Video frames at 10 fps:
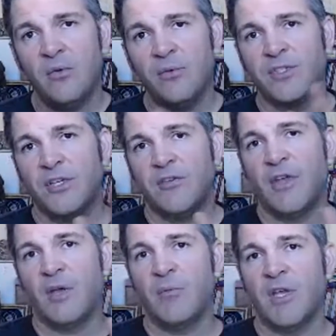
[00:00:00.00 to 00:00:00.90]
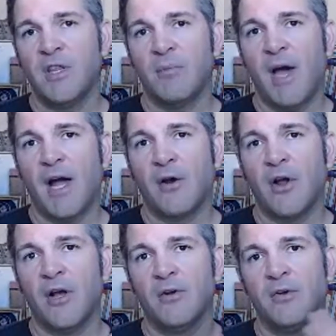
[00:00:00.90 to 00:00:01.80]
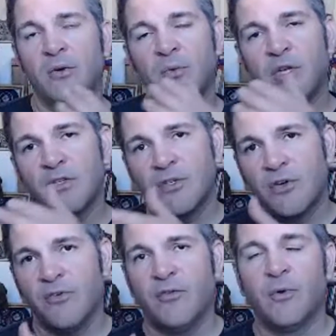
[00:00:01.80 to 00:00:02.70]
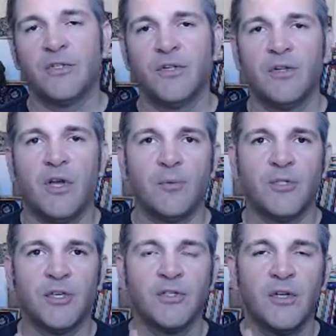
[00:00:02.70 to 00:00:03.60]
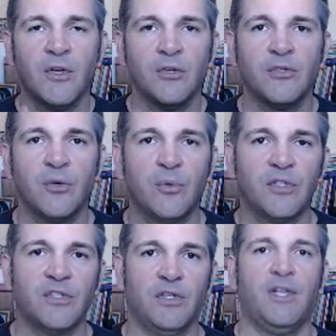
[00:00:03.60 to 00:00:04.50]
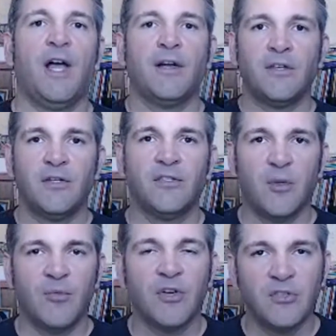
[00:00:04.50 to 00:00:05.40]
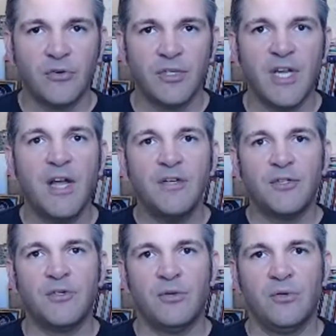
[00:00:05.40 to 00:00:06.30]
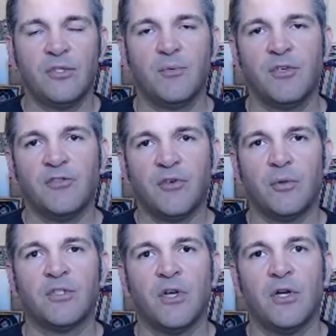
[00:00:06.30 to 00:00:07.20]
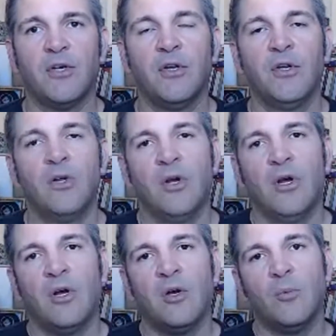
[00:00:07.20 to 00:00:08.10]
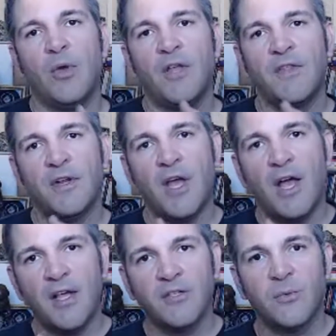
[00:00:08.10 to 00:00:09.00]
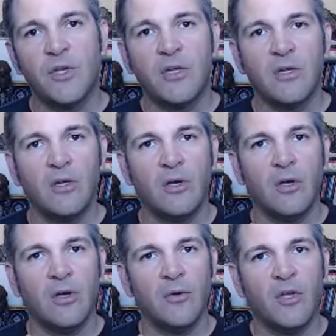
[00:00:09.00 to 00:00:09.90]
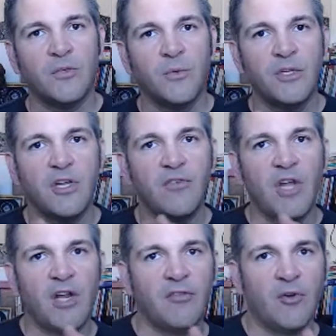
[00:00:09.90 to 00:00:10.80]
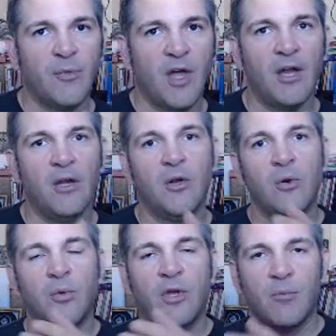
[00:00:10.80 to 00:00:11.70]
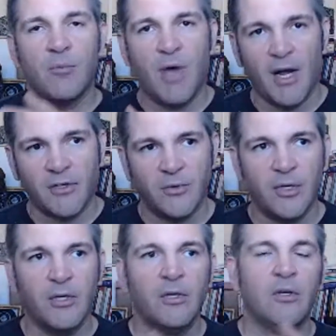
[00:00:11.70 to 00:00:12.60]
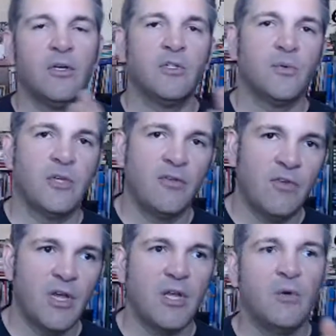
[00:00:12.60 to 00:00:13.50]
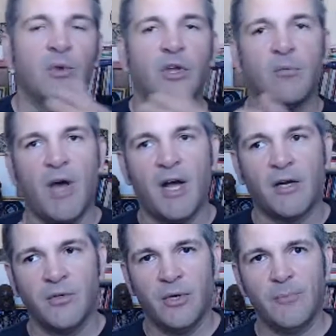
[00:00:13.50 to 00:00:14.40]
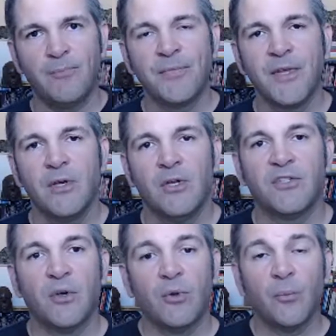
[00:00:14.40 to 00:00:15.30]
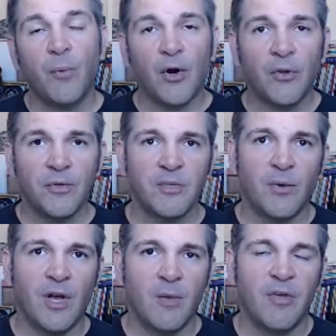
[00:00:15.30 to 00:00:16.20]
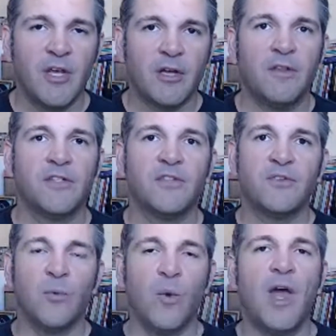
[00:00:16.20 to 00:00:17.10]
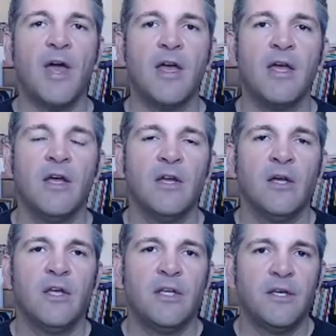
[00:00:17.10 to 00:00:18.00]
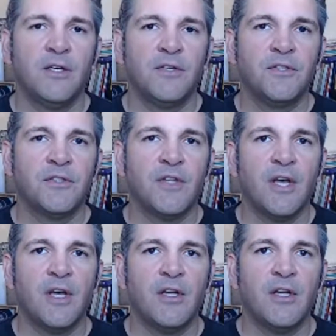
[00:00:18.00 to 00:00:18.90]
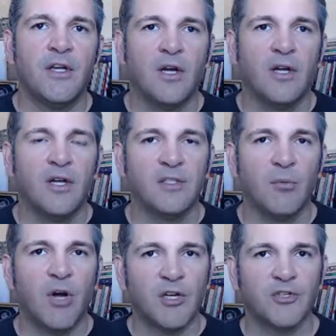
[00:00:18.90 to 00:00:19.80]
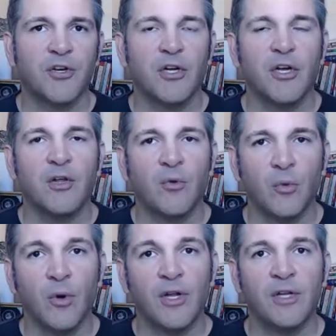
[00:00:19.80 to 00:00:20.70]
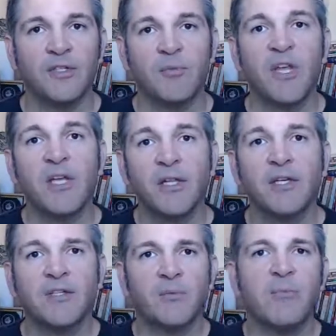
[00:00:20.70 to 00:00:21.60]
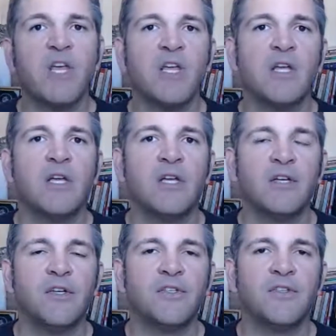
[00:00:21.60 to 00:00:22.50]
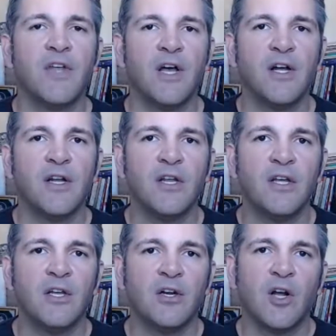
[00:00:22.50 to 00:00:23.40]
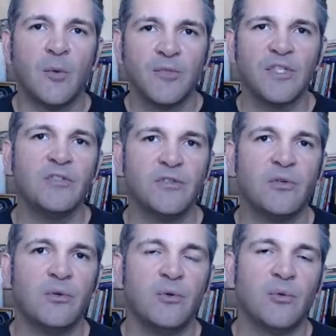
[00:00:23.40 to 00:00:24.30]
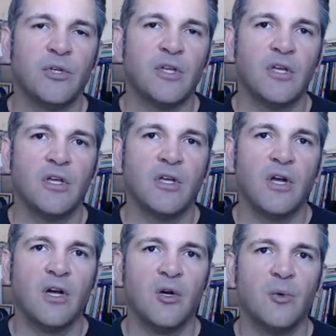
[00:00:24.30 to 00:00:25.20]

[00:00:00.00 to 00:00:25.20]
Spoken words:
see if they can be in the background, and we continue to focus on the object. So we select something to attend to, something to focus on, and then as we deviate from that, we come back to it. As we deviate, we come back it. And so part of the reason why I pick this is the way is that mantra, or what is appealing to me, is that it comes into really